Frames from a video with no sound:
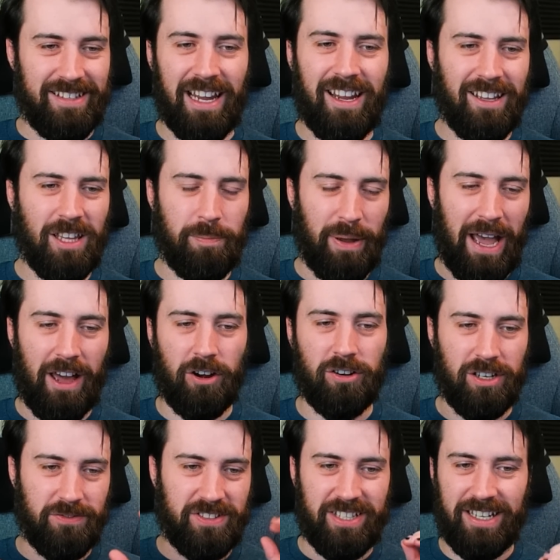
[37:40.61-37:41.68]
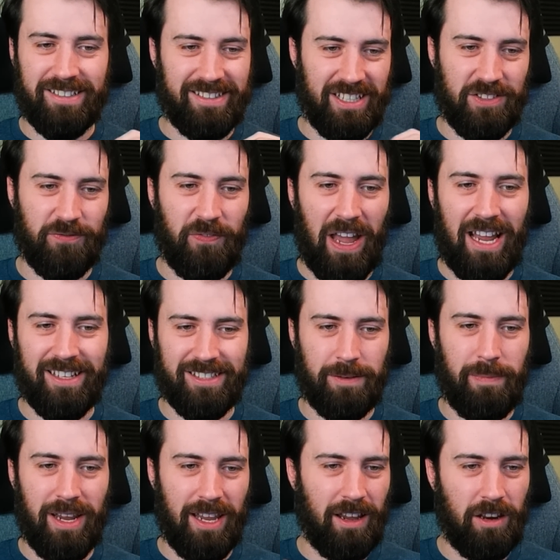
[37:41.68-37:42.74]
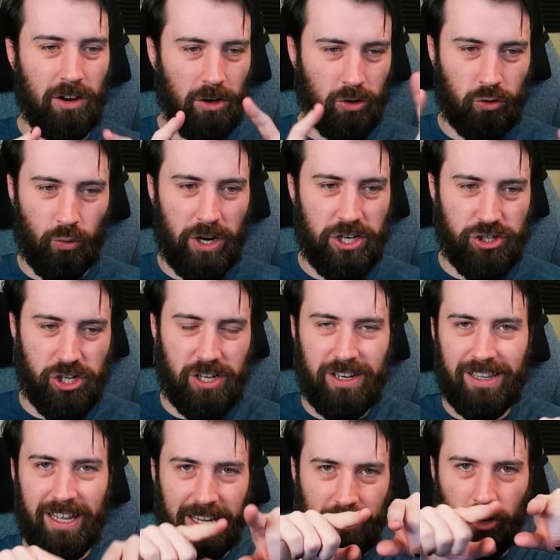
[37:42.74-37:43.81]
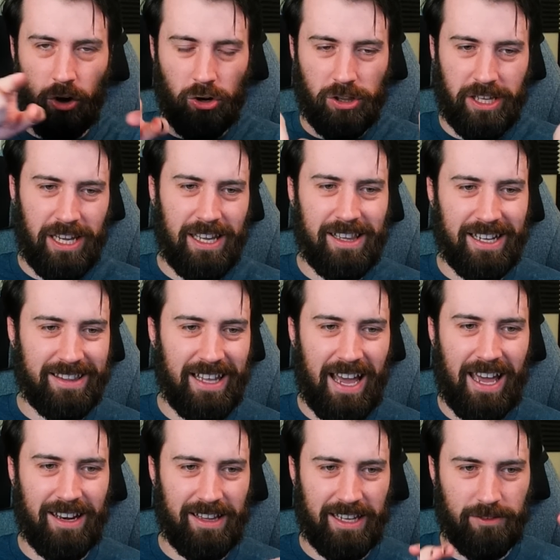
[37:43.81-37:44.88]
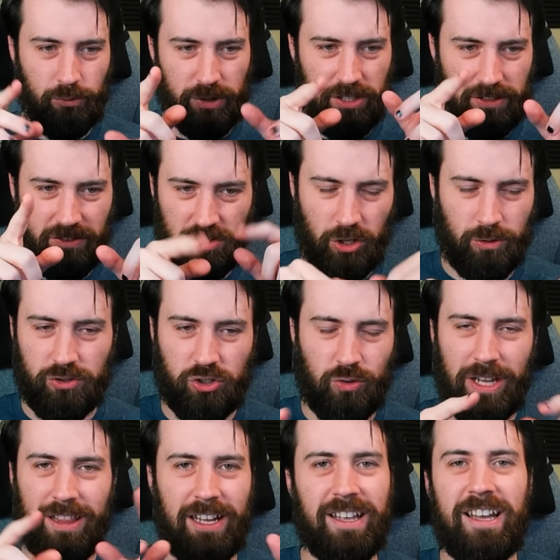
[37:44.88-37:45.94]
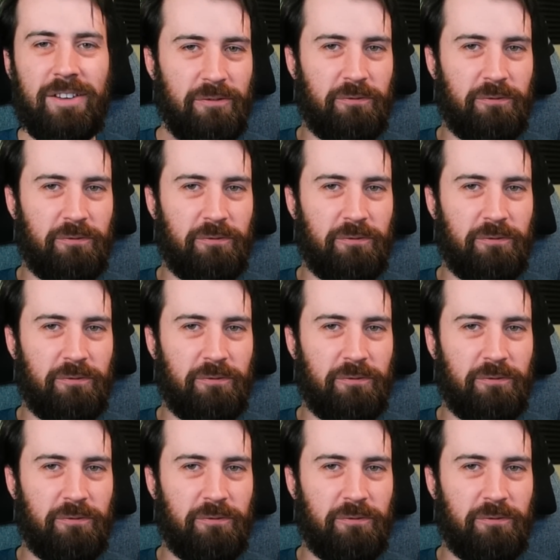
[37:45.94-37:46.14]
Taking the pattern of Sinistea's face and making it all Grecian and like curly like that, like with the, you know, straight line.